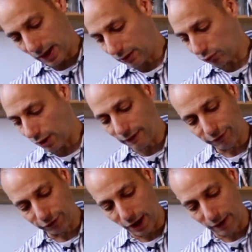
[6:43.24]
got great
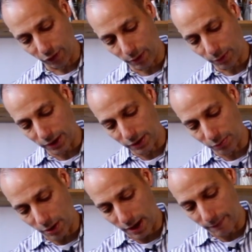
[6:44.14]
flavoring with it
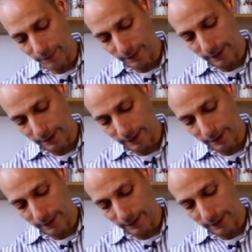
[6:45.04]
as well.